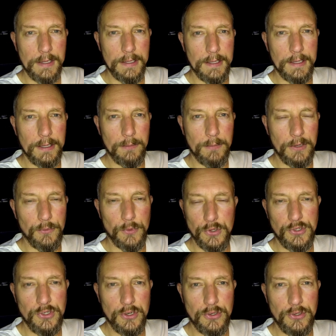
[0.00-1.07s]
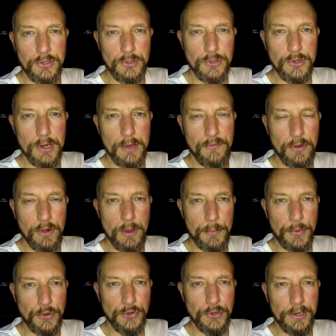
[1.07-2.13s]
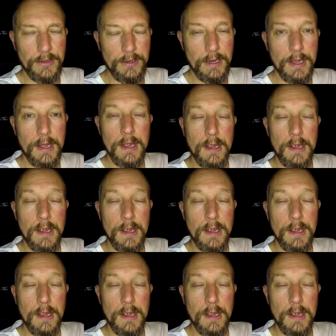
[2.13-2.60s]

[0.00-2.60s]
It was just too good of an opportunity.